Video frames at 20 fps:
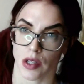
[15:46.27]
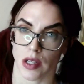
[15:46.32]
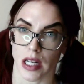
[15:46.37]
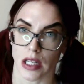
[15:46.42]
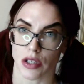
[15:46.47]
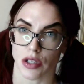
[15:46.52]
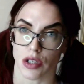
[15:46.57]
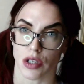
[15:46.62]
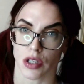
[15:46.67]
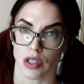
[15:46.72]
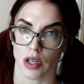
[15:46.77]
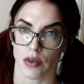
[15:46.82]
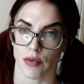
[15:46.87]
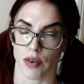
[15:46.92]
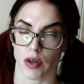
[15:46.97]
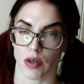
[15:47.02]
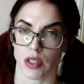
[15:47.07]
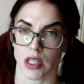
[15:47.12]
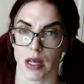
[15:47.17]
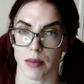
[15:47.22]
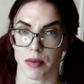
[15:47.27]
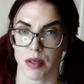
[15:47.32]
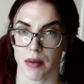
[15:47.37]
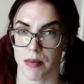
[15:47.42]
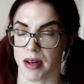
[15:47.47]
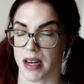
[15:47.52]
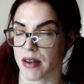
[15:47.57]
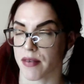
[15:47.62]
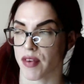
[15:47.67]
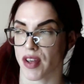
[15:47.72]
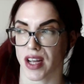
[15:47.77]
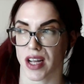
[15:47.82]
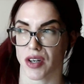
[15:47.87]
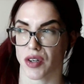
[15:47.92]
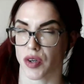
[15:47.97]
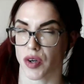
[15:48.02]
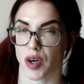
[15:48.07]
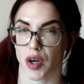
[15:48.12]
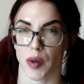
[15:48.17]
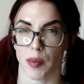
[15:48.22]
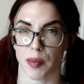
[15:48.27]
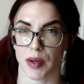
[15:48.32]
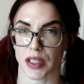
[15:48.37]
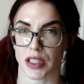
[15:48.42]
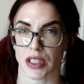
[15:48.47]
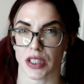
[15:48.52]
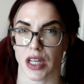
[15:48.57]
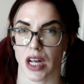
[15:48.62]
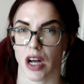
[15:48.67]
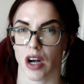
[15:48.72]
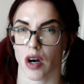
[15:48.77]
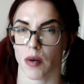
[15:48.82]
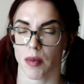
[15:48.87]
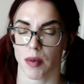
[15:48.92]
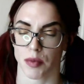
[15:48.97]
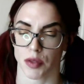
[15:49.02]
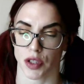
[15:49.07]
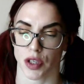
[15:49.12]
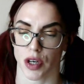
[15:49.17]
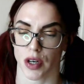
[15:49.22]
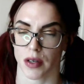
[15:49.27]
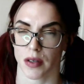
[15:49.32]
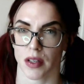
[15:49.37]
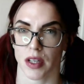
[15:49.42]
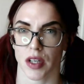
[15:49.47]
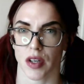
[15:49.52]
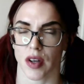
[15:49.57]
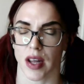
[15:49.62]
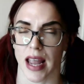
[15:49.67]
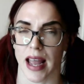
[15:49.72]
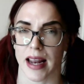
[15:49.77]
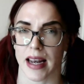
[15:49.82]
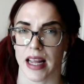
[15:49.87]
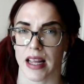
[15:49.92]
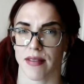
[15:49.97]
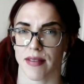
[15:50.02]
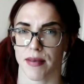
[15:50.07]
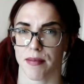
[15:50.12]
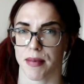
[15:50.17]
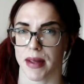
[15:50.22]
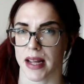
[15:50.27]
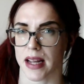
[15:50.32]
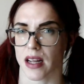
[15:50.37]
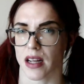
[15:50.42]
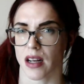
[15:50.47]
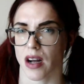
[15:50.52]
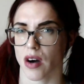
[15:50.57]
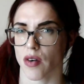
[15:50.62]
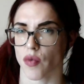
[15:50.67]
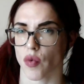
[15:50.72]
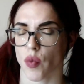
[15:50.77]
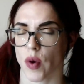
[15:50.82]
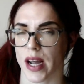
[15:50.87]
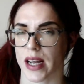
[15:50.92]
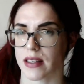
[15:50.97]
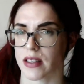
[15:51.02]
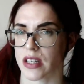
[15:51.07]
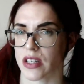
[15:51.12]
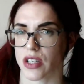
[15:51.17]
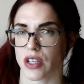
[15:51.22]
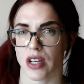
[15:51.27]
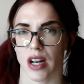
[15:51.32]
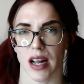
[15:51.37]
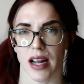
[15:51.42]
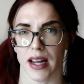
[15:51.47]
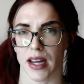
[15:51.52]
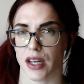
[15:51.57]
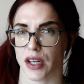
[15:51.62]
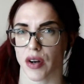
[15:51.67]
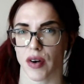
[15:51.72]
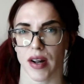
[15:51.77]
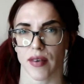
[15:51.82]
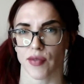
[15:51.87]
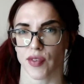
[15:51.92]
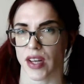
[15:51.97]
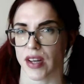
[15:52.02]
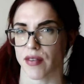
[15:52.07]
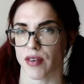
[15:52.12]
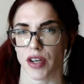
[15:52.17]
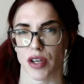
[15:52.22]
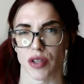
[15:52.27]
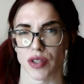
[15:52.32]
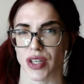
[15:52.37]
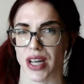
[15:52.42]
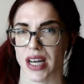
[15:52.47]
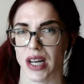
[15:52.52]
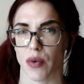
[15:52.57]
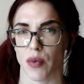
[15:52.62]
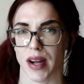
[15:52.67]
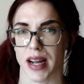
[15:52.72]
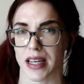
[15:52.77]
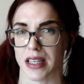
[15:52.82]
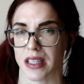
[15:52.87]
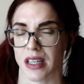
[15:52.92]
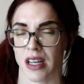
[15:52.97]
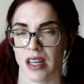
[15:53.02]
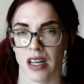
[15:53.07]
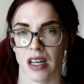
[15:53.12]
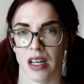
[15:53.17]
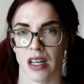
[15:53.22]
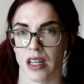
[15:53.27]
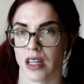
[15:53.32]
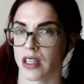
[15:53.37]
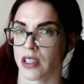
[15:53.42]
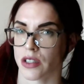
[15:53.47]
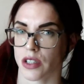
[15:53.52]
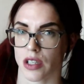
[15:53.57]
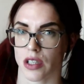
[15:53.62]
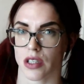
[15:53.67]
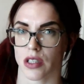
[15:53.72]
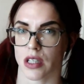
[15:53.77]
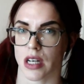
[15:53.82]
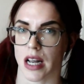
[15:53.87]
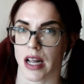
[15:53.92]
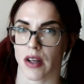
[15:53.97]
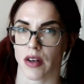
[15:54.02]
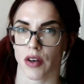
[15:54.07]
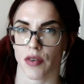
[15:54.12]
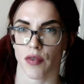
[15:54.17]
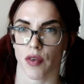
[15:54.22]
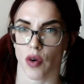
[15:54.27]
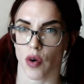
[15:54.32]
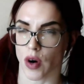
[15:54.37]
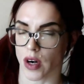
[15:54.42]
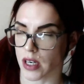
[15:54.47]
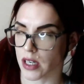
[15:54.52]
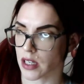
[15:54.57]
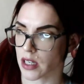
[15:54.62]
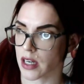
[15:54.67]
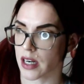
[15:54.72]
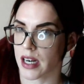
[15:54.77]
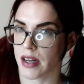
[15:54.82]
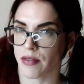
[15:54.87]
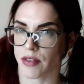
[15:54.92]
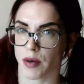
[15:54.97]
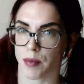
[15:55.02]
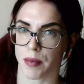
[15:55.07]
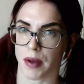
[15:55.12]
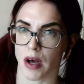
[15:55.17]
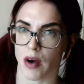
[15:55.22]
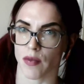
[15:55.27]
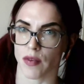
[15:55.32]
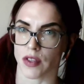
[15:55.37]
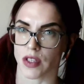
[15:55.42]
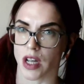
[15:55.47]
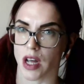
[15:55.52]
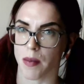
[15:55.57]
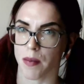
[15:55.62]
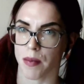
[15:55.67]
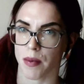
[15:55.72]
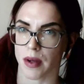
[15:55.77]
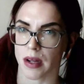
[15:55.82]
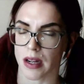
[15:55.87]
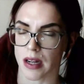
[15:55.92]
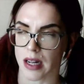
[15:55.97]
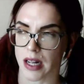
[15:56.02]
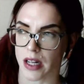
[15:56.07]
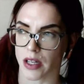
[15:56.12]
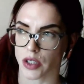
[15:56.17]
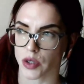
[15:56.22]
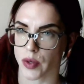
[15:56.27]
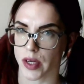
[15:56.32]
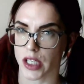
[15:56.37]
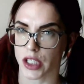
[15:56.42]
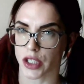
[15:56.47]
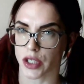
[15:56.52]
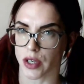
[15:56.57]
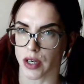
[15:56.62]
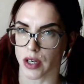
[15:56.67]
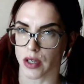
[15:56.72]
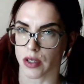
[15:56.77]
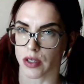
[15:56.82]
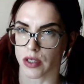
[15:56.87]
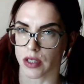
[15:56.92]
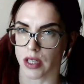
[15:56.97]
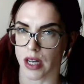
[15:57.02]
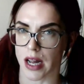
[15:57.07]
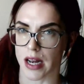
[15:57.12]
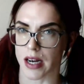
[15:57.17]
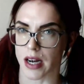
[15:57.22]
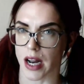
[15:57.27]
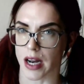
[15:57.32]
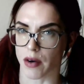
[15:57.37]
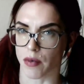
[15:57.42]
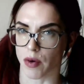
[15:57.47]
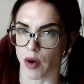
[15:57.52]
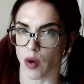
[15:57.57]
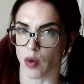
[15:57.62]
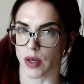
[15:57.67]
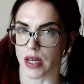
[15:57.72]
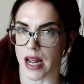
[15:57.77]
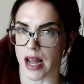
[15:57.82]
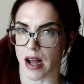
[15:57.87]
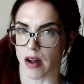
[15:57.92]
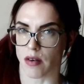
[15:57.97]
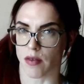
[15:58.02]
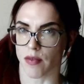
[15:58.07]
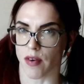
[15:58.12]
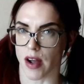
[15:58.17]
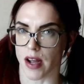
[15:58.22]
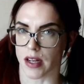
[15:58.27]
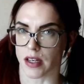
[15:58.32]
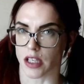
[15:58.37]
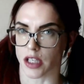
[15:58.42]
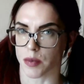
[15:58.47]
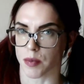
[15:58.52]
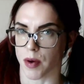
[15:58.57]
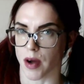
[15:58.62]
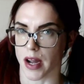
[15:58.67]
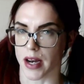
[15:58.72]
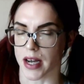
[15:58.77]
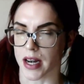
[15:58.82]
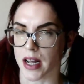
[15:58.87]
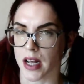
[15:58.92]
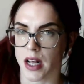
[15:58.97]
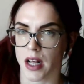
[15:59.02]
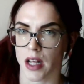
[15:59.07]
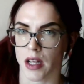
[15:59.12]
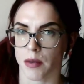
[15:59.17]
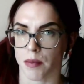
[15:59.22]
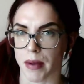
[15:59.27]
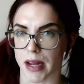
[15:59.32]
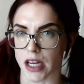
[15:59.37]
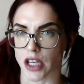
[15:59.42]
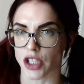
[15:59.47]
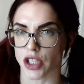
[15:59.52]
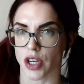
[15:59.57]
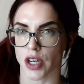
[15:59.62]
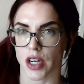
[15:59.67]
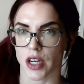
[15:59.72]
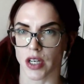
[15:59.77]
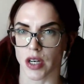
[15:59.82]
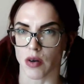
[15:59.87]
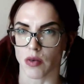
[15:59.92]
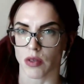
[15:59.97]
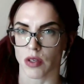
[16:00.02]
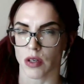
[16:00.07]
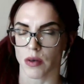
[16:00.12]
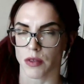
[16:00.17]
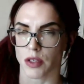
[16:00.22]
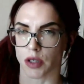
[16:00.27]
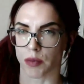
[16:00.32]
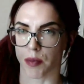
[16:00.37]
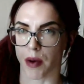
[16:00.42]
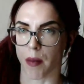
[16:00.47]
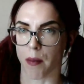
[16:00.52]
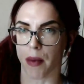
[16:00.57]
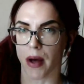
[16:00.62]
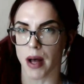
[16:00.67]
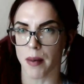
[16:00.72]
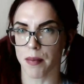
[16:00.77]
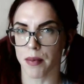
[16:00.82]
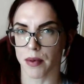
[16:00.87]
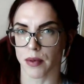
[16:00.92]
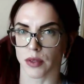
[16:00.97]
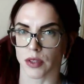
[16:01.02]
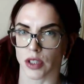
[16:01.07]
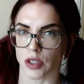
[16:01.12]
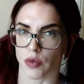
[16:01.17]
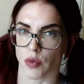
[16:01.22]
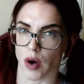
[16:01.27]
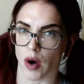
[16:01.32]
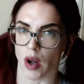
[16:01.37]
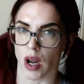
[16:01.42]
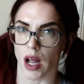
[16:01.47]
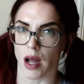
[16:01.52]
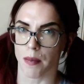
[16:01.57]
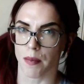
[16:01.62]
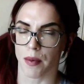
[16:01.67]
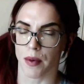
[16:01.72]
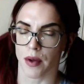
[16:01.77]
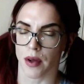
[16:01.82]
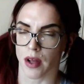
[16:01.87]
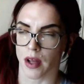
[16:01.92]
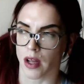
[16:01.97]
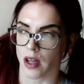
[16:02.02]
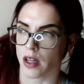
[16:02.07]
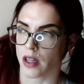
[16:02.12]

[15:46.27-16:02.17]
So that's just a few tips. I mean, if you can do glute bridges at home, I'm sure you can, even being overweight. It's like you don't have to even use any weight. Just lay on the floor, lift your pelvis up, squeeze your glutes, and like roll down via the spine. Make sure you don't just bump up, just roll up